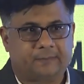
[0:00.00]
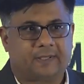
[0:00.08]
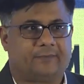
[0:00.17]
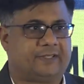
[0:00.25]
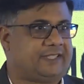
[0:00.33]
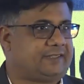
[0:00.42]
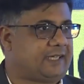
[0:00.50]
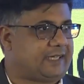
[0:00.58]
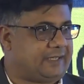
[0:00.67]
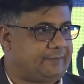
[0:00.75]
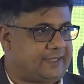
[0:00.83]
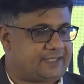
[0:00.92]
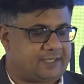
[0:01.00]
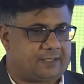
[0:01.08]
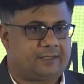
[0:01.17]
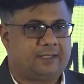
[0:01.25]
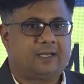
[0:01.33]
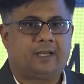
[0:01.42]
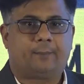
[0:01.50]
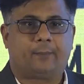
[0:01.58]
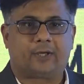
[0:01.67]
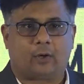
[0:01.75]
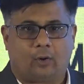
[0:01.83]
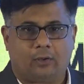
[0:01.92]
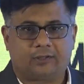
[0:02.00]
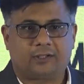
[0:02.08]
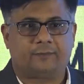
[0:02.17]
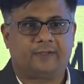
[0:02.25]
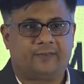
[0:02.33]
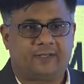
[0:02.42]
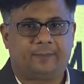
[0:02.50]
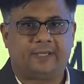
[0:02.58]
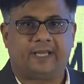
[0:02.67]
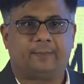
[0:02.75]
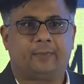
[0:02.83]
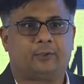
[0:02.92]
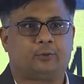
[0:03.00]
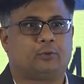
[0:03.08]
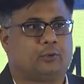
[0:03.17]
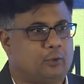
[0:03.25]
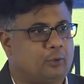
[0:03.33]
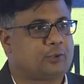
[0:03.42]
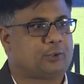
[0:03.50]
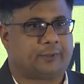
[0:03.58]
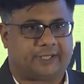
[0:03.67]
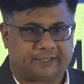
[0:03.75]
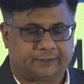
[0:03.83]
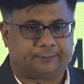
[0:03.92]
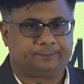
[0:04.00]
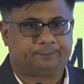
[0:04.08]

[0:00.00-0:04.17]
which is our investor, but also we will be able to grow together.